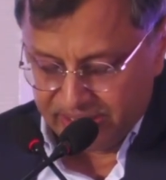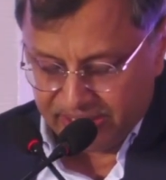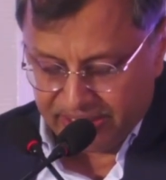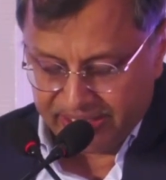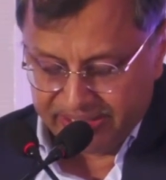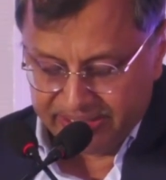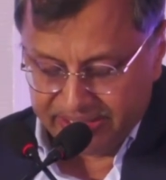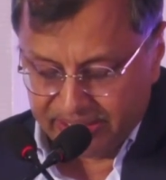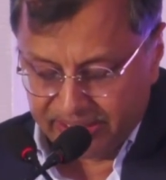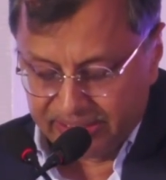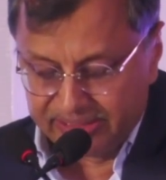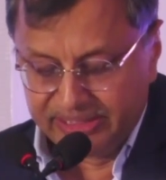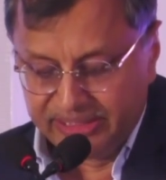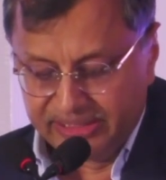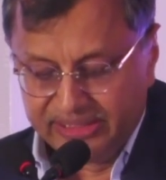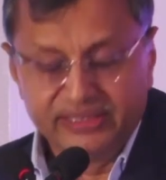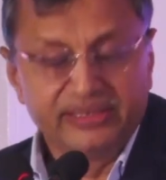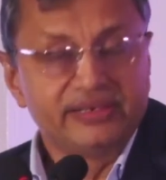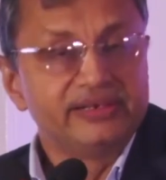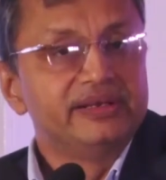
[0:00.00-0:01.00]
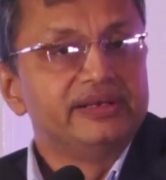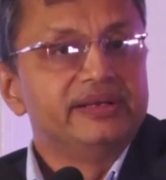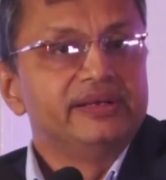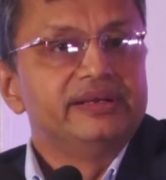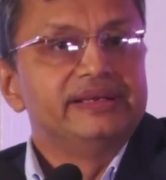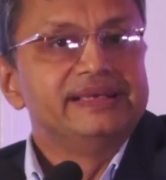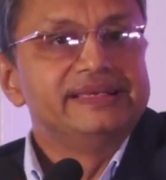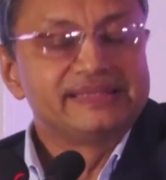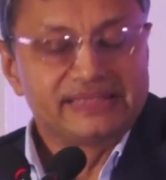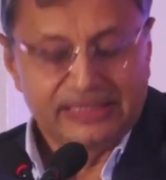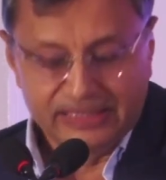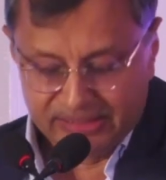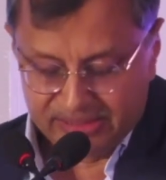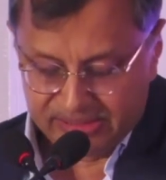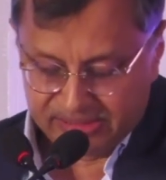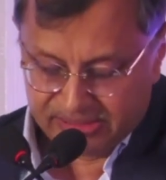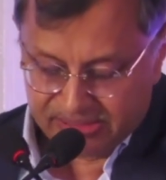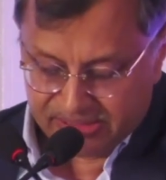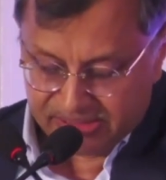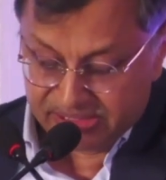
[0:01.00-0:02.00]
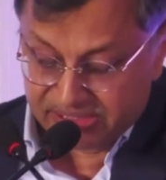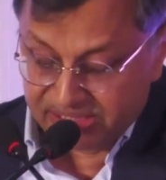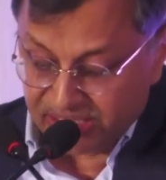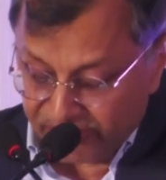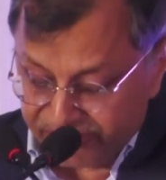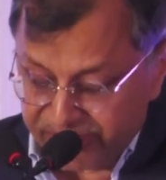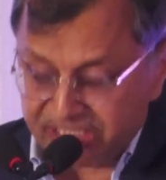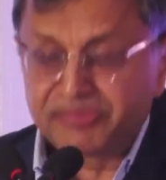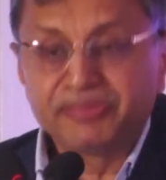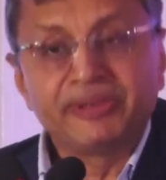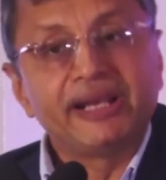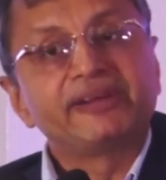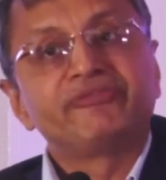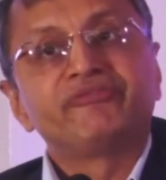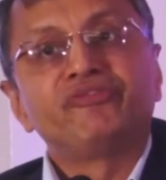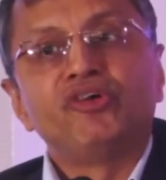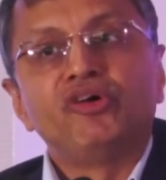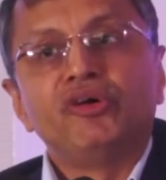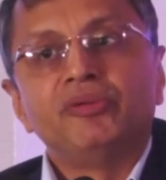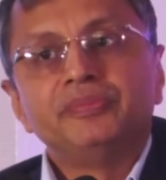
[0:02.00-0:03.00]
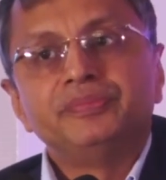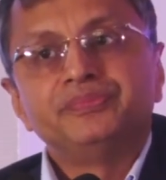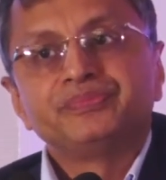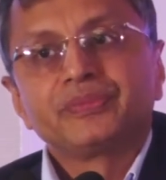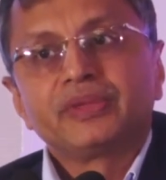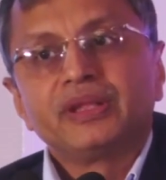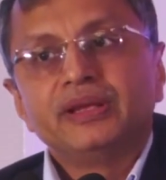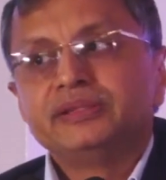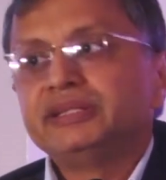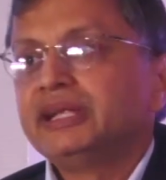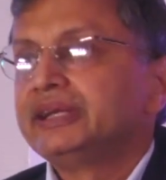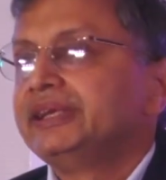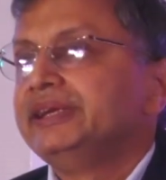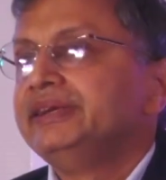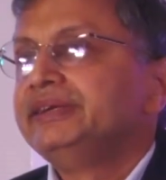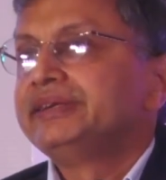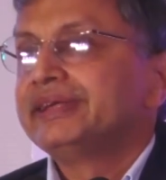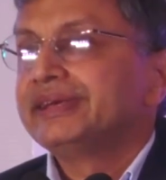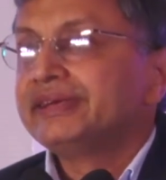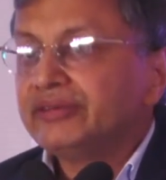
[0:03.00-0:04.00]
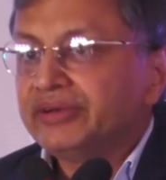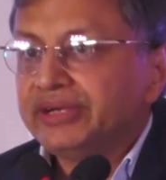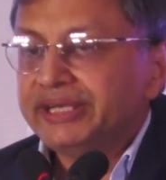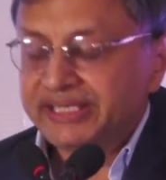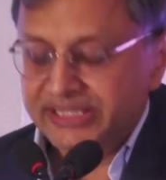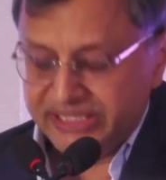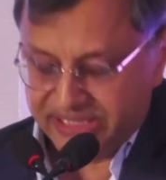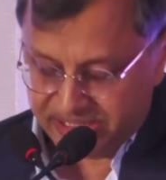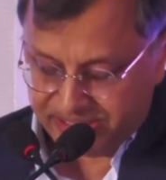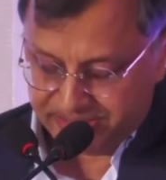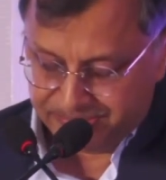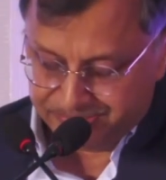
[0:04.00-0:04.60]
And the other is a service platform that integrates